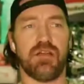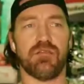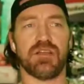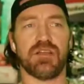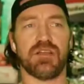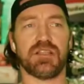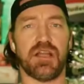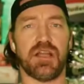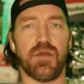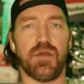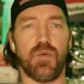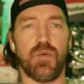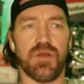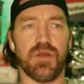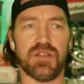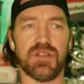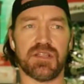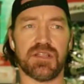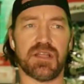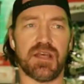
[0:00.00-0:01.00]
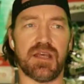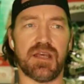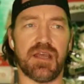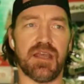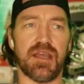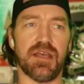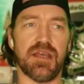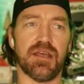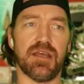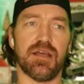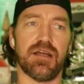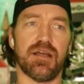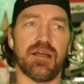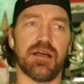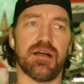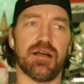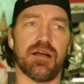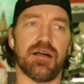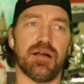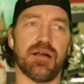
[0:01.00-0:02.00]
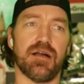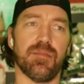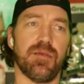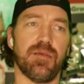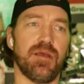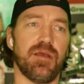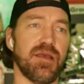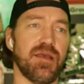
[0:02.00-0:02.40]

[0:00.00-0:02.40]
resin? I will say, the